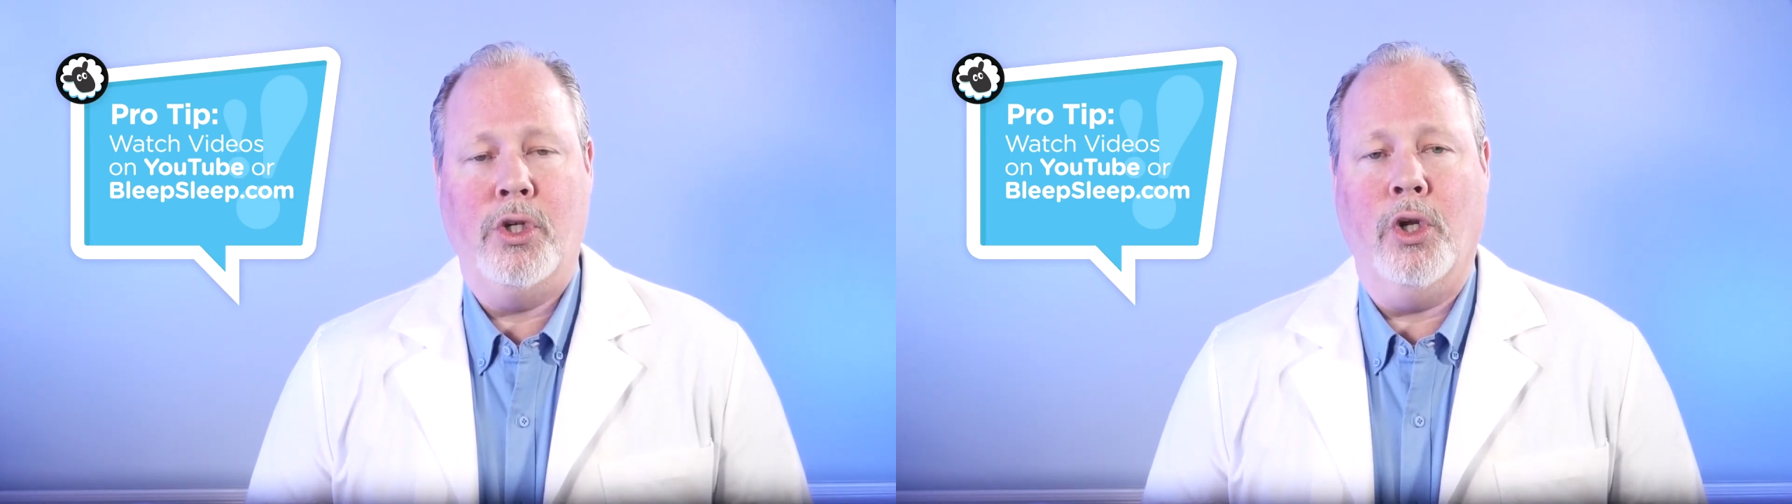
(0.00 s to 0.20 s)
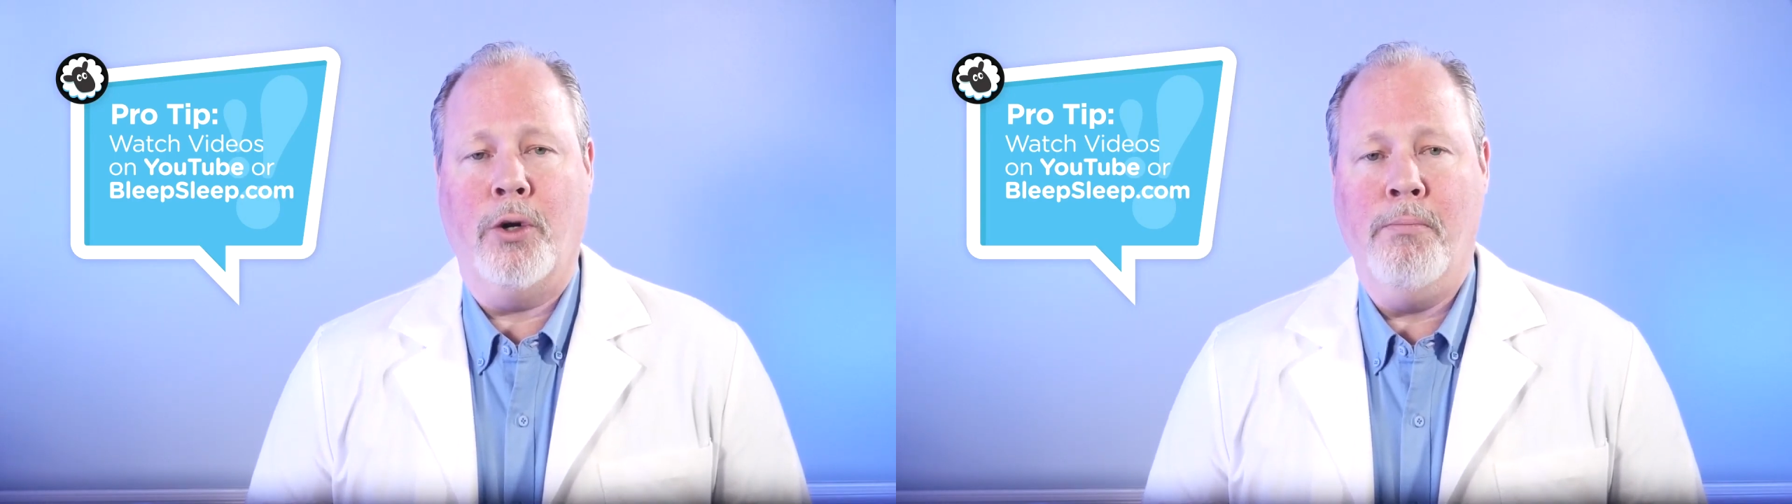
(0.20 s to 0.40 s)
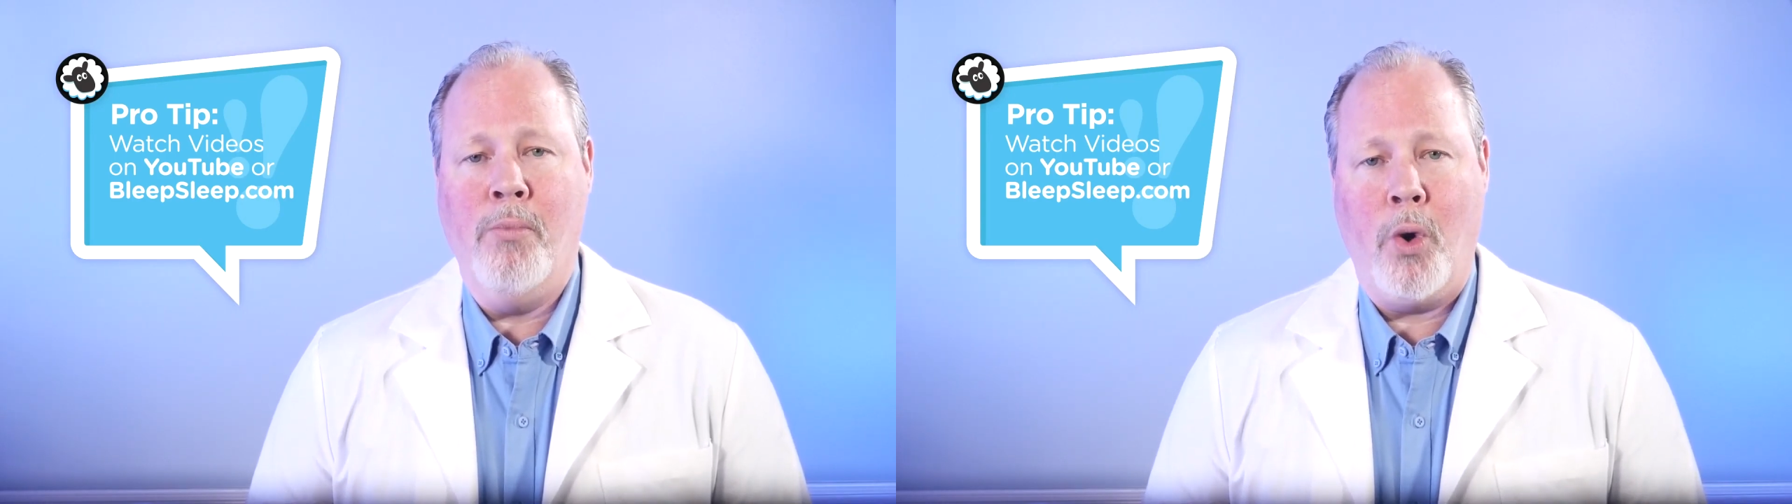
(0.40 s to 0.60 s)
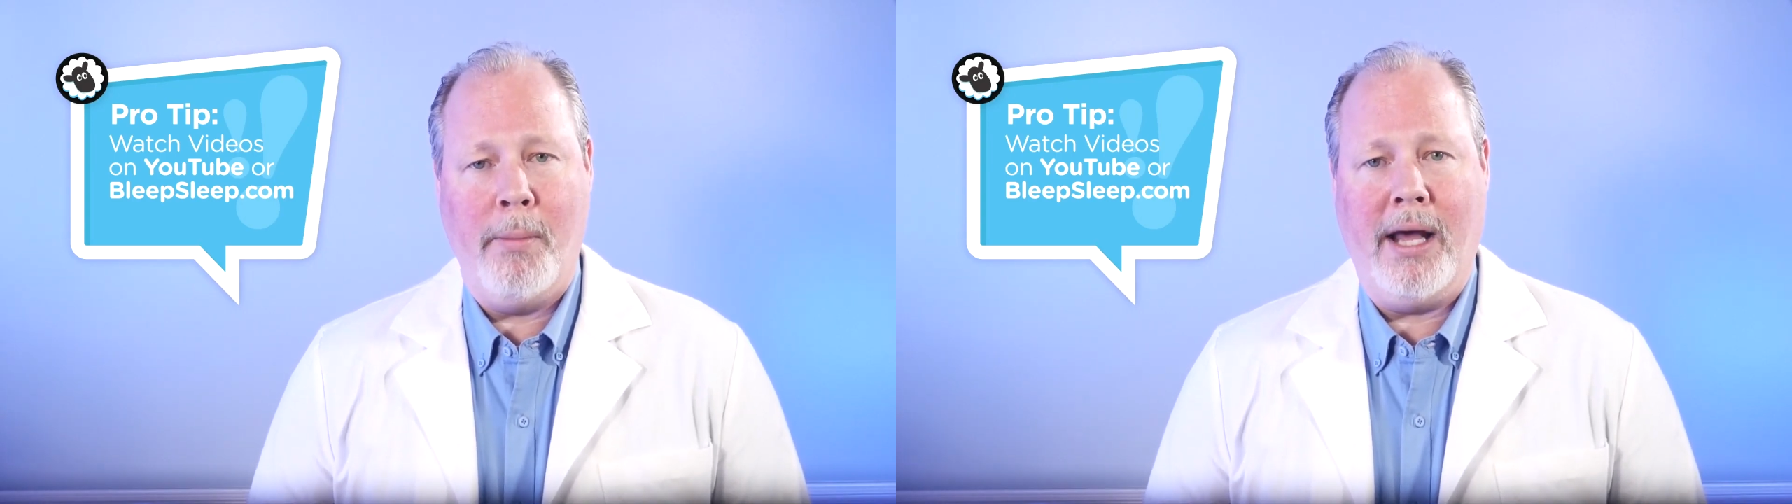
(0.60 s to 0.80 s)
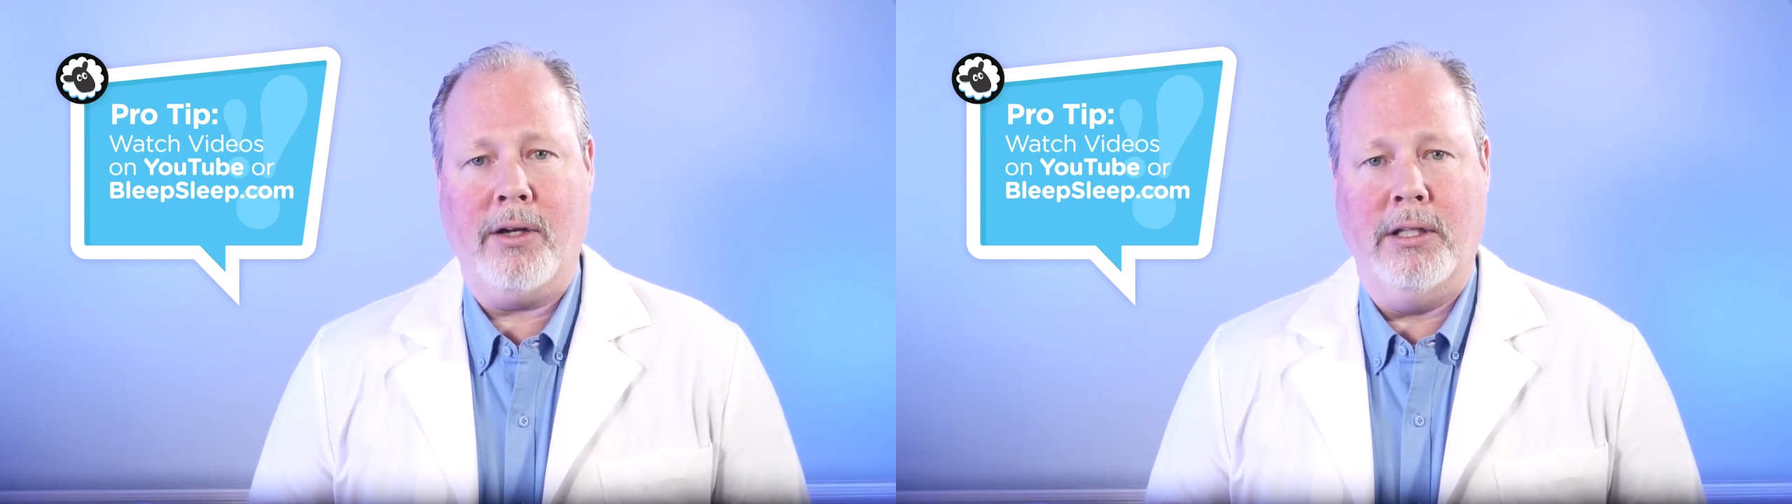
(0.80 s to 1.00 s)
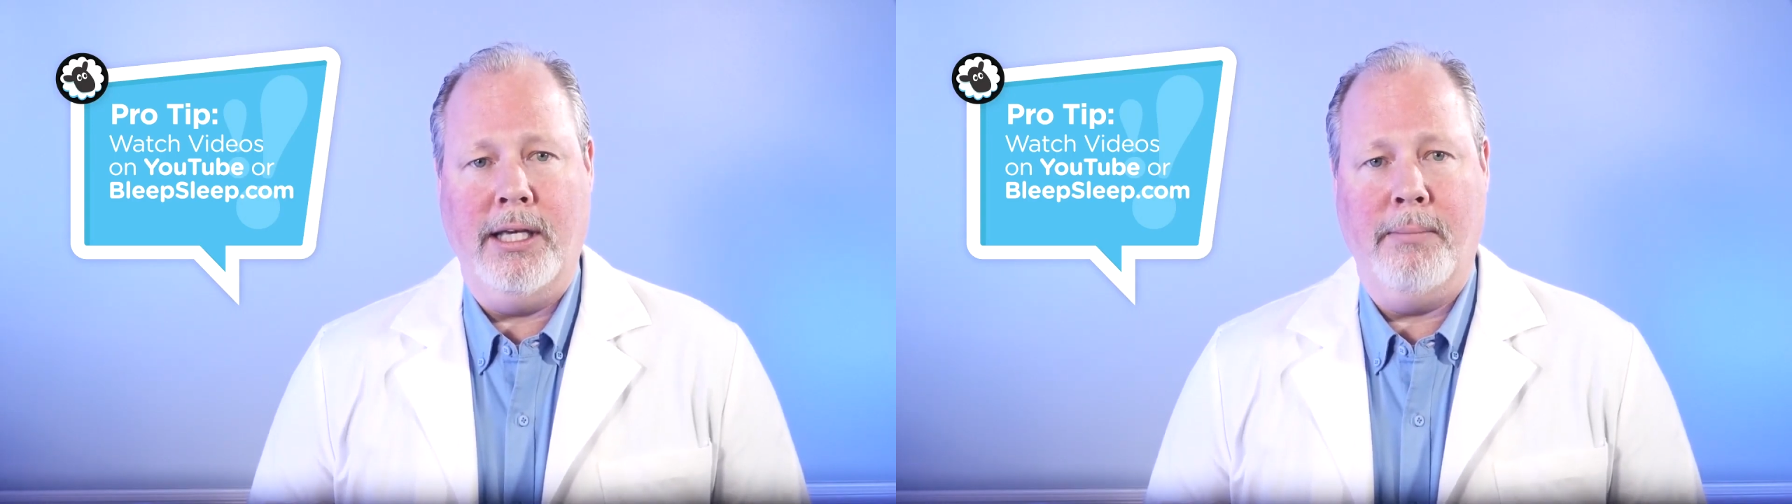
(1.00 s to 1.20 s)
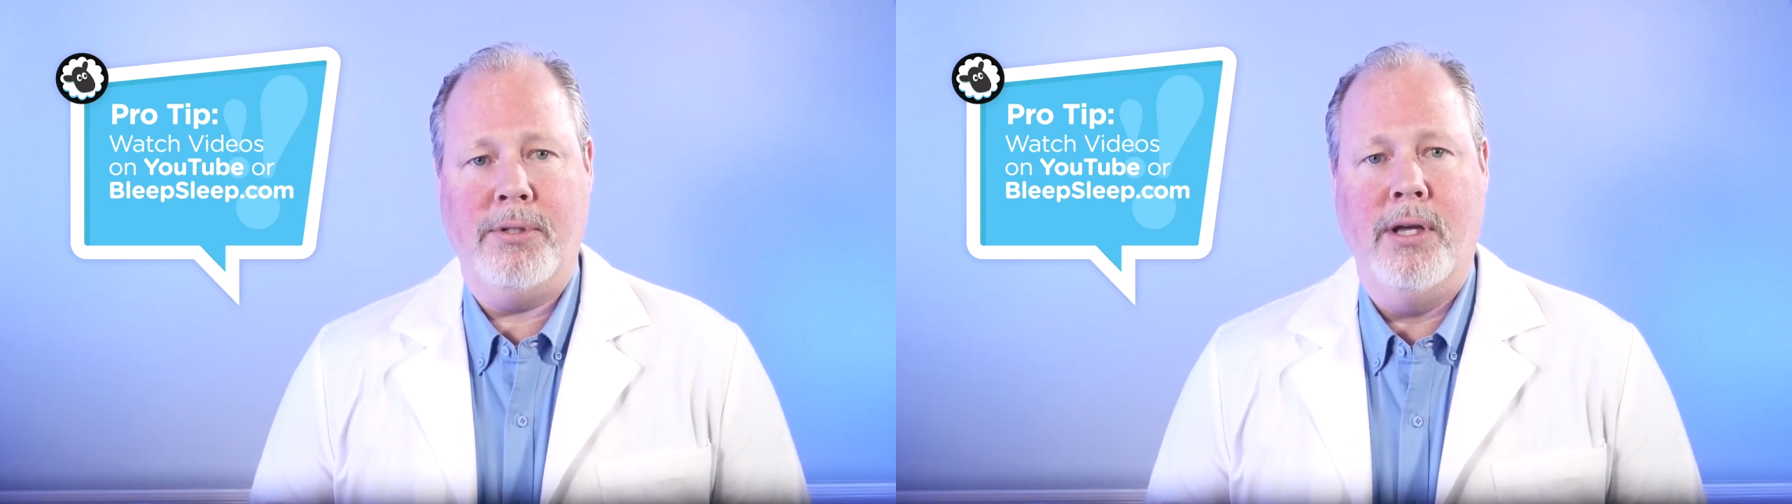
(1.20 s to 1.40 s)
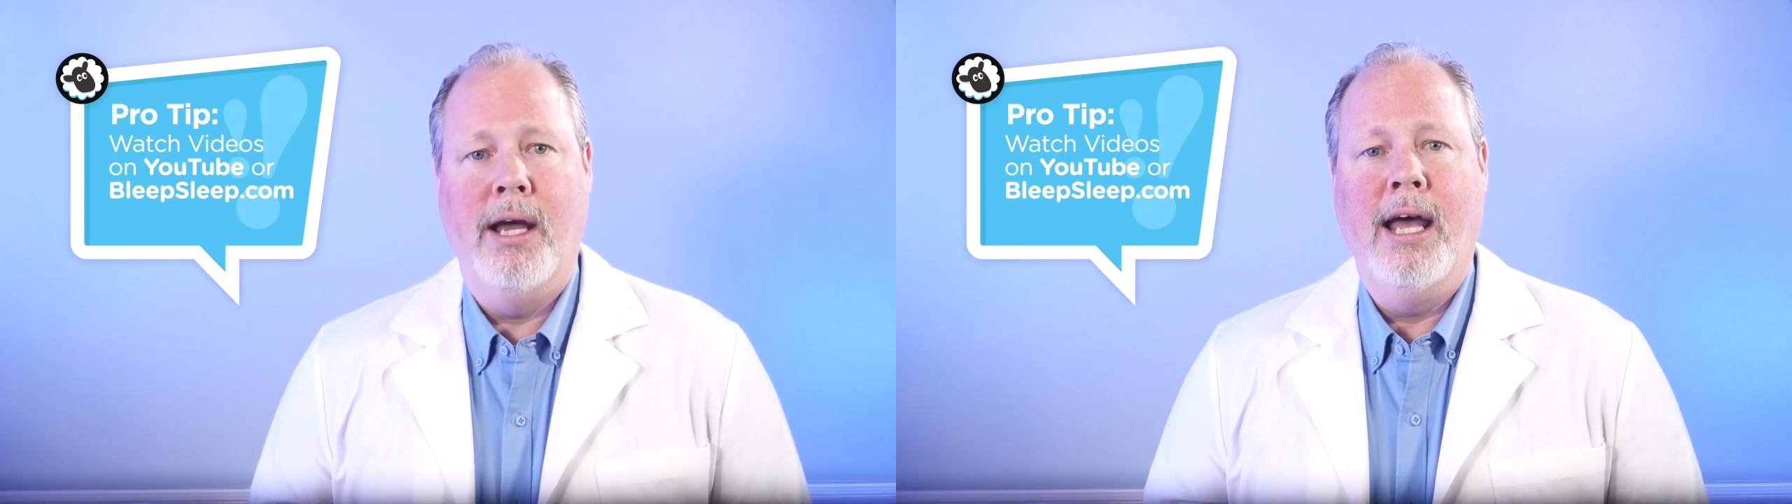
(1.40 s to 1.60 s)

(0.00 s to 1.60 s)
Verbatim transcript: to learn more about Eclipse